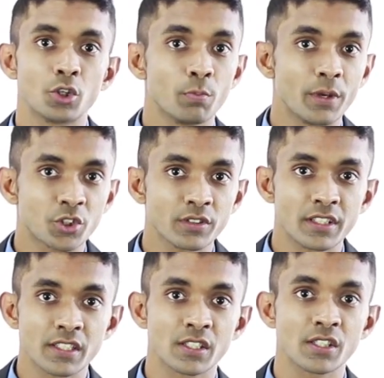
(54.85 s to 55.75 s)
to measure the
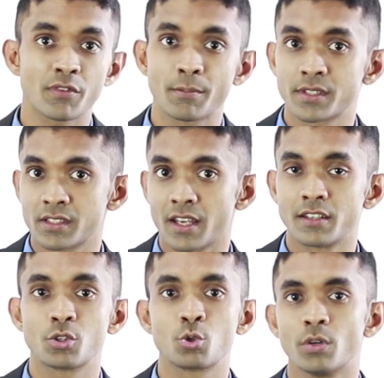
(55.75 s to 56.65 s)
distance from
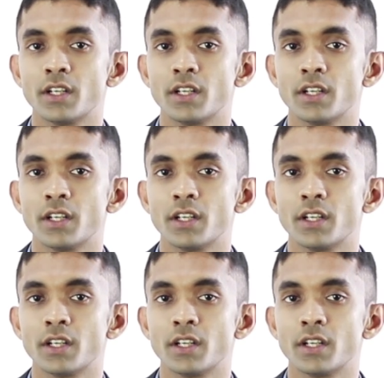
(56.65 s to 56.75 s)
Sun to